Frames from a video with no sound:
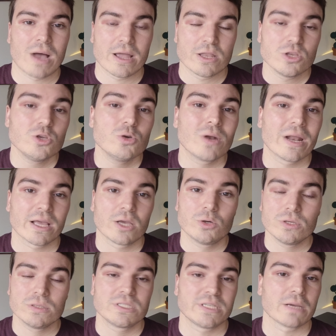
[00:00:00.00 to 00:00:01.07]
I knew that I
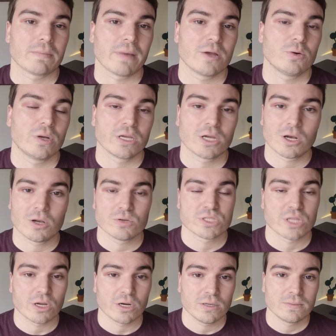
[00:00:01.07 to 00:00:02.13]
couldn't take my running clothes
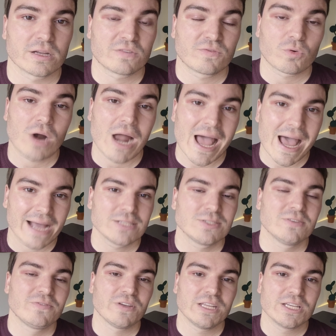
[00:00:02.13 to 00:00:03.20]
there. Therefore, I had
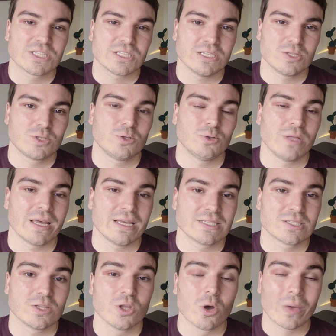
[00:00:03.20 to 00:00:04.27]
to finish in 2
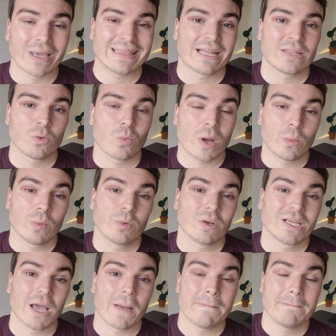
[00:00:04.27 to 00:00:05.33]
days, knowing that when we will
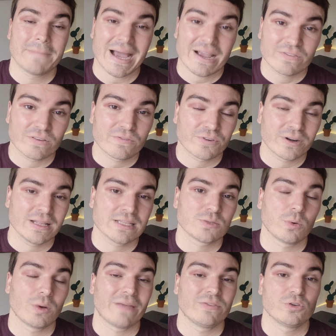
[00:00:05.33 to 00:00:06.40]
come back from France,
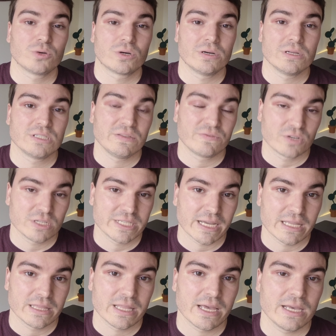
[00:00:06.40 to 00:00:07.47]
we'll have to quarantine for
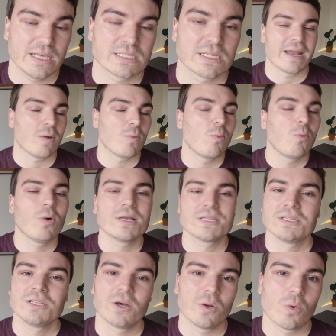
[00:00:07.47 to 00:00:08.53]
10 days, and I
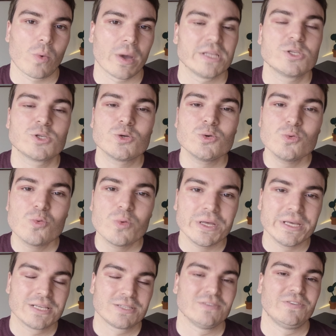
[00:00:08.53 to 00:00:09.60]
wasn't gonna wait 2
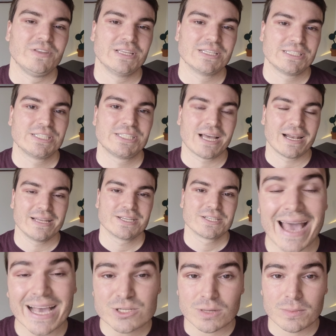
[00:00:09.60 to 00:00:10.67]
weeks to finish the challenge.
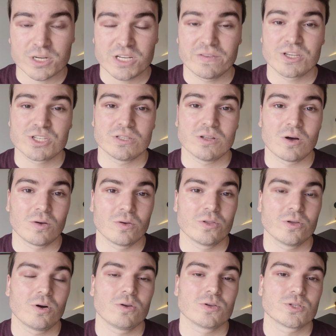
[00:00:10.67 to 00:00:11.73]
Extra motivation
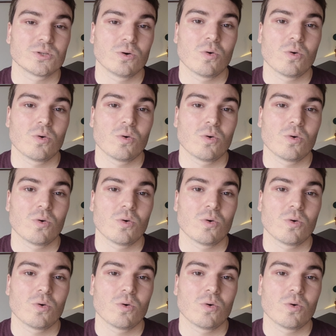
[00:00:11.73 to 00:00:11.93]
also